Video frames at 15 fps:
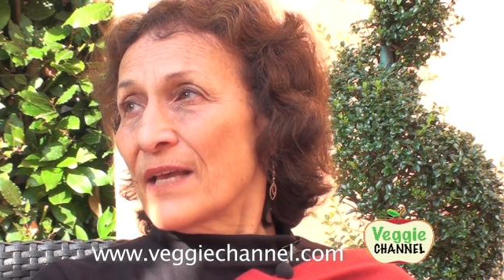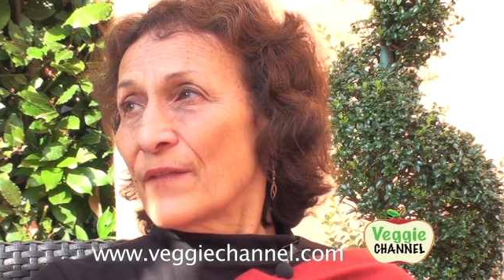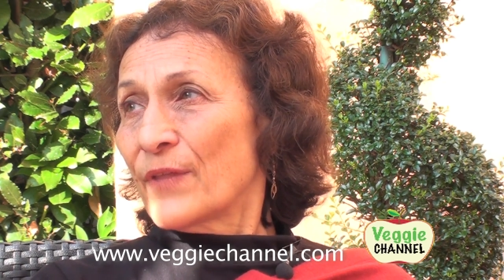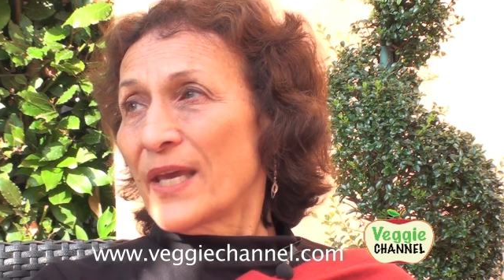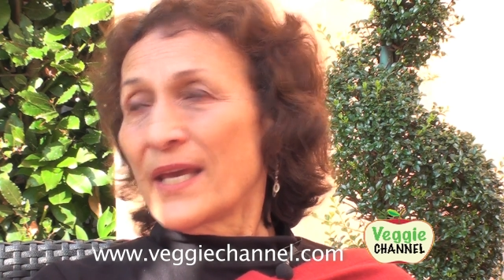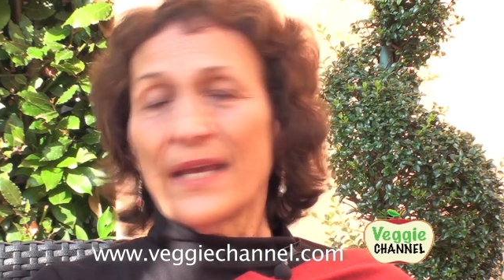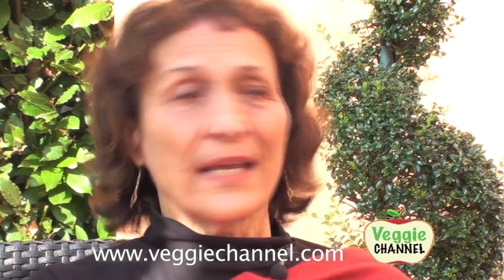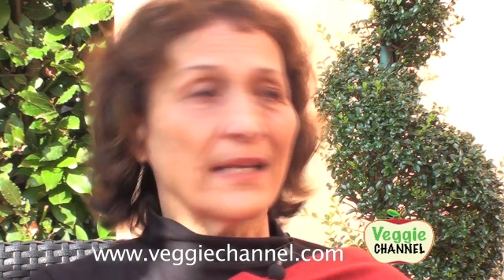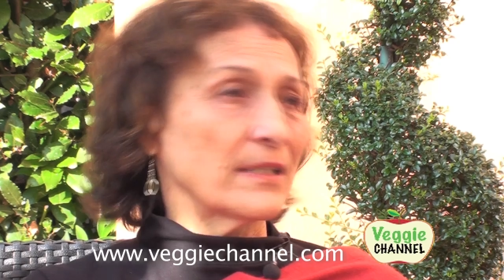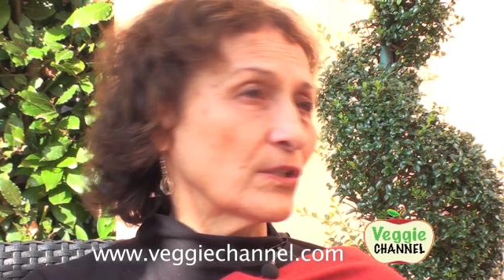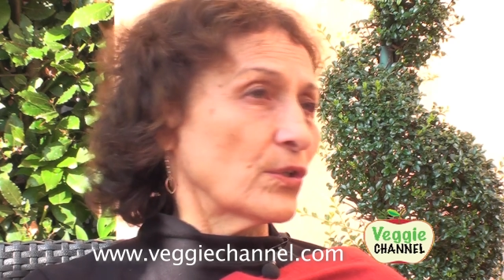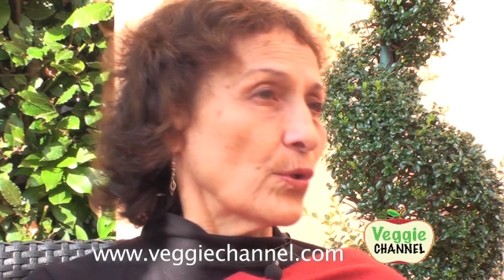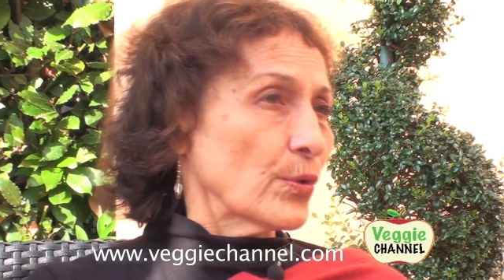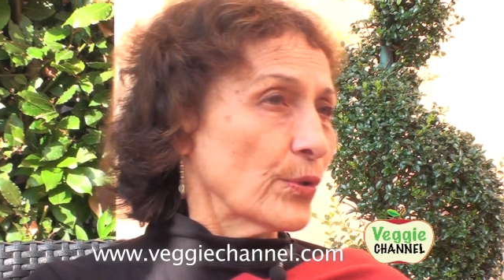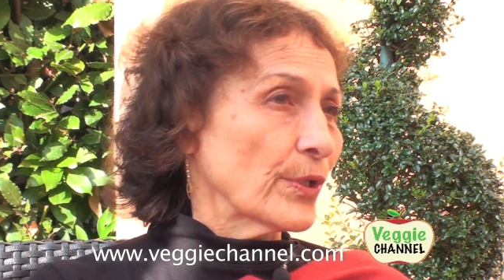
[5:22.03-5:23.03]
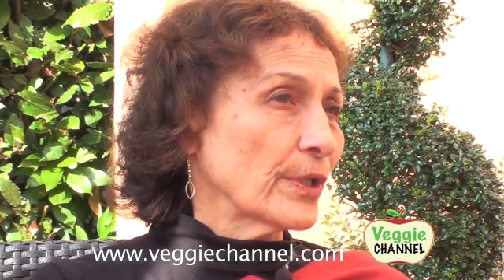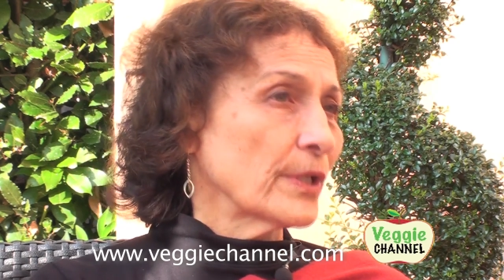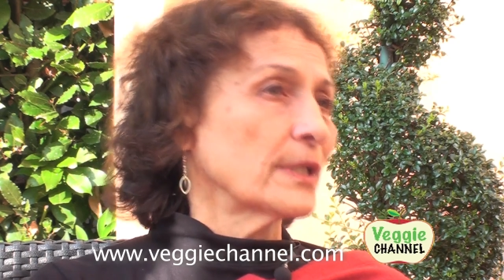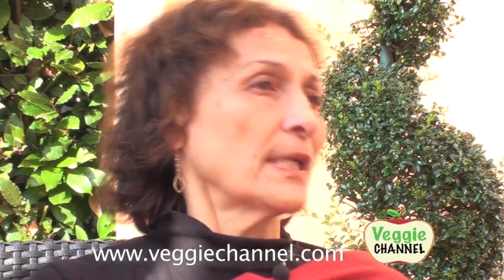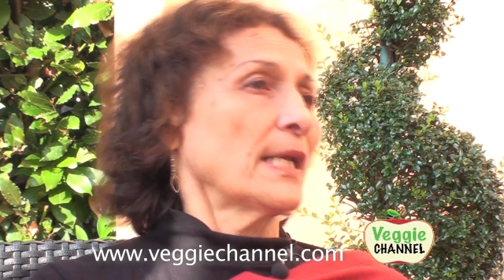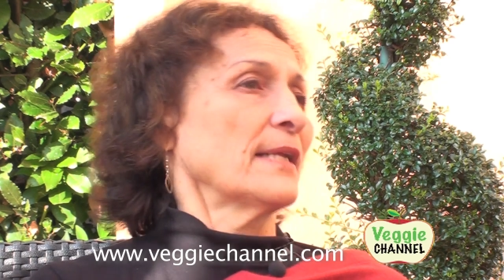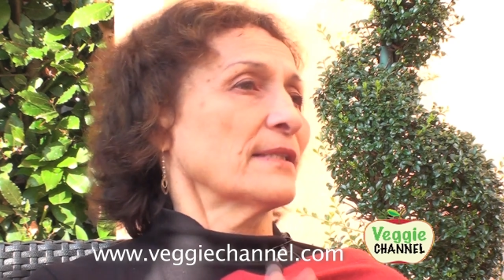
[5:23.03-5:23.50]
They ate
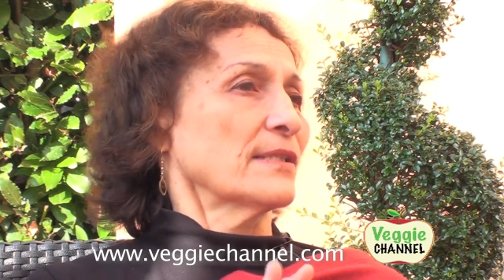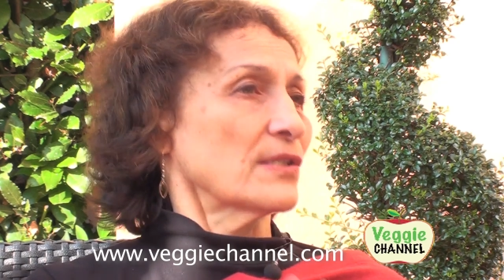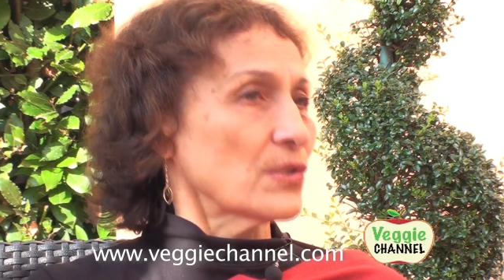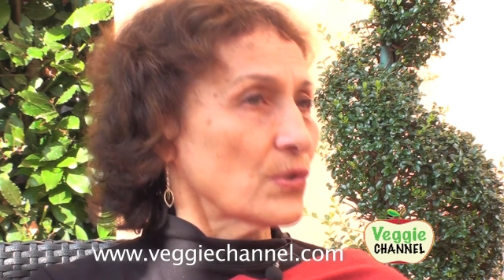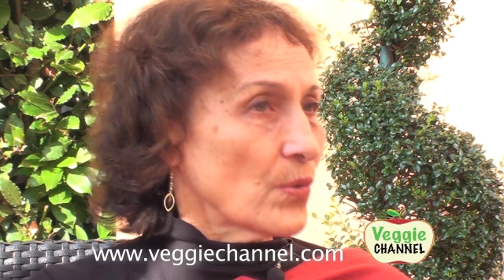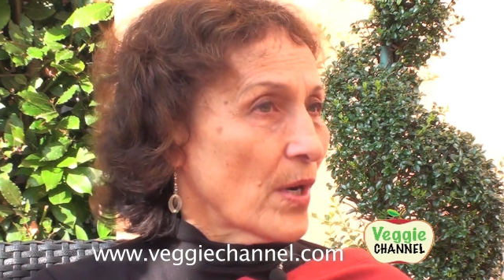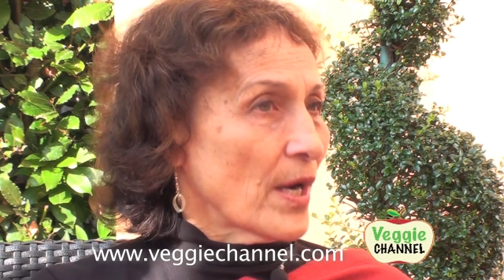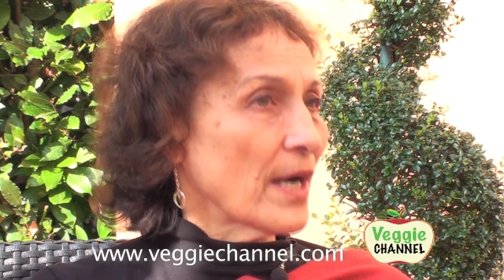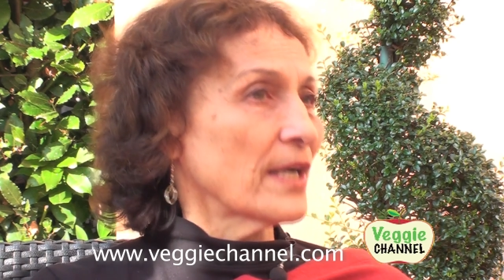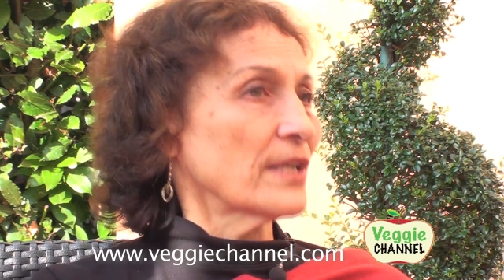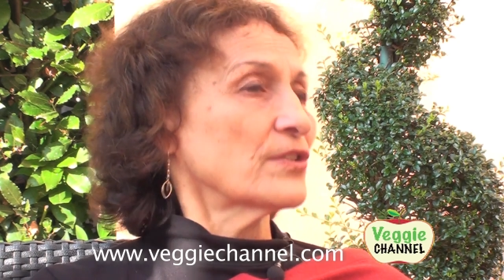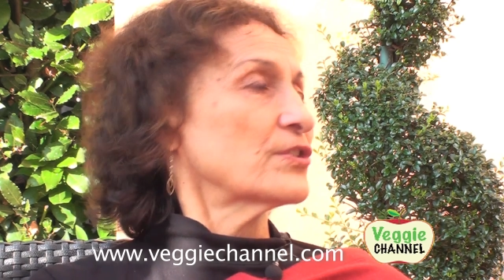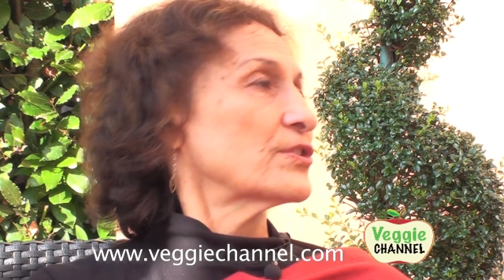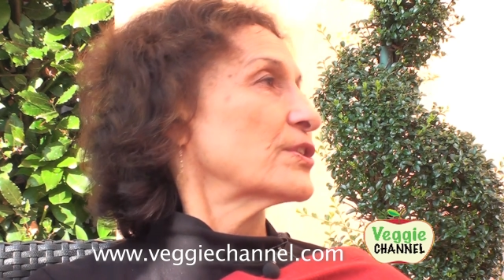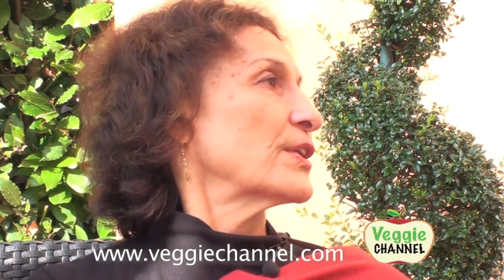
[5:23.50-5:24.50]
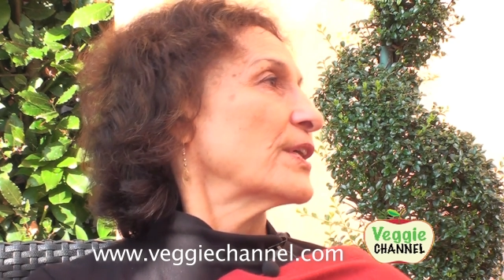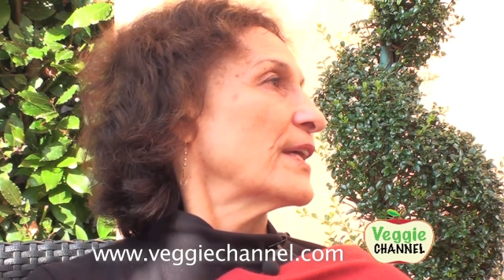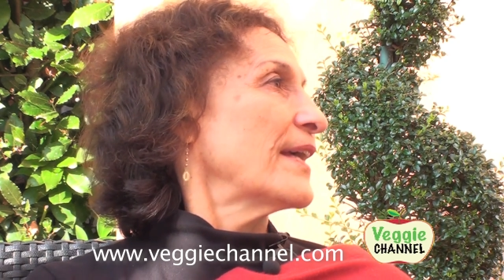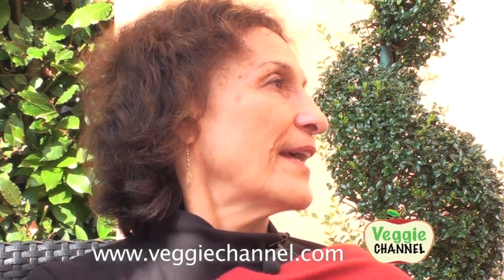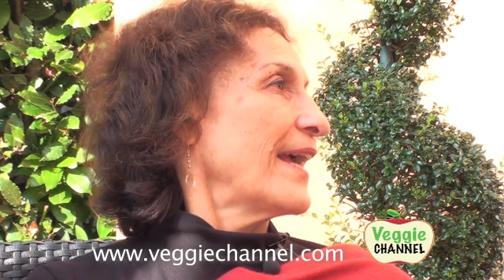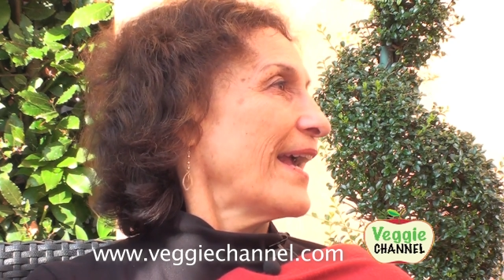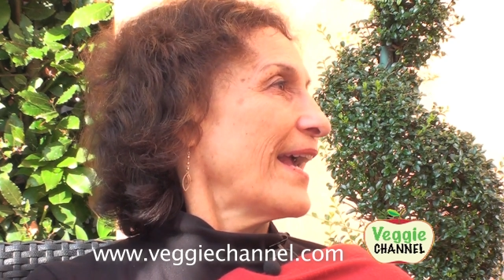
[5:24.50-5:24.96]
corn and squash
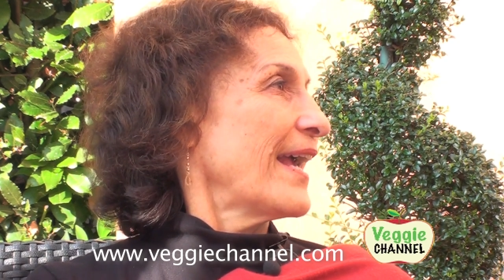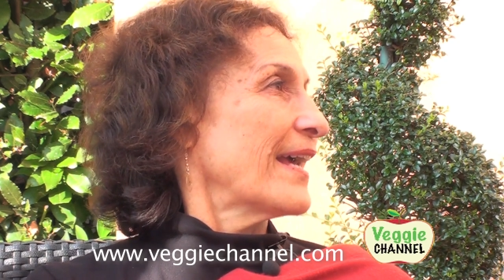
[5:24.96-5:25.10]
mm-hmm.